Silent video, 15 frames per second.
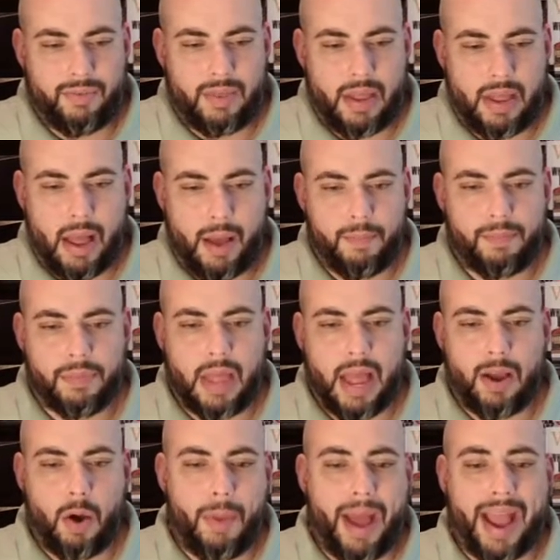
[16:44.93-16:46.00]
I, am I
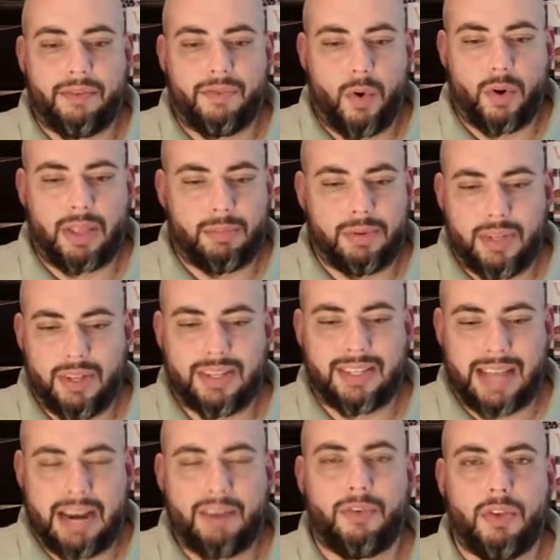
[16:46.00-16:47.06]
go back and forth. I'm still
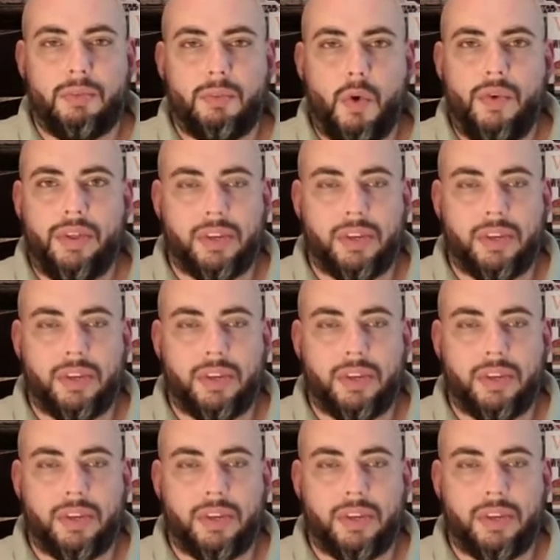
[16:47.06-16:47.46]
excited for the movie.